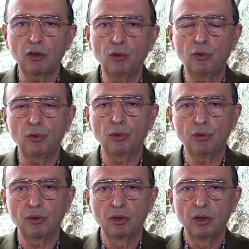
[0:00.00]
truth.
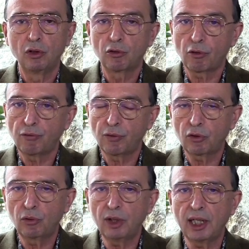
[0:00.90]
So for
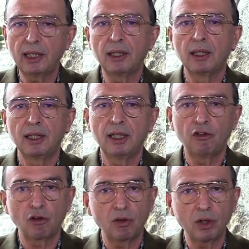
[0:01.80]
today, it's
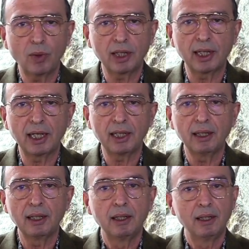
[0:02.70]
only one day.
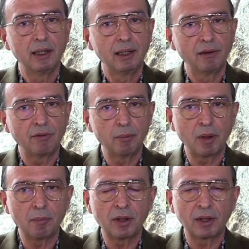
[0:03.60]

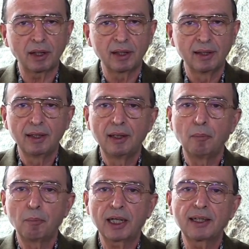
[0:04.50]
Remember,
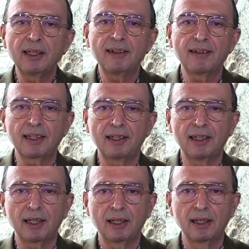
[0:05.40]
practice satya.
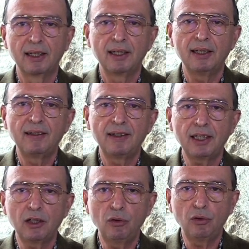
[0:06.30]

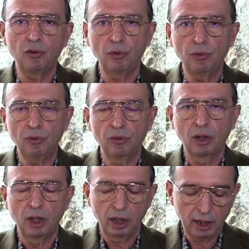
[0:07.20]
Stick to truth
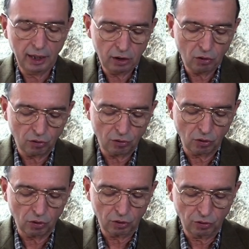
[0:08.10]
in your
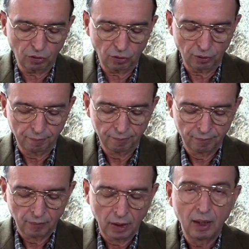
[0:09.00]
thoughts,
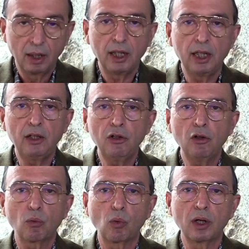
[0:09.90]
in your
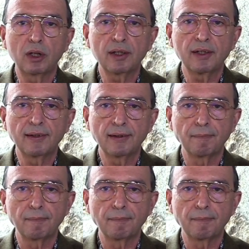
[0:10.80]
words,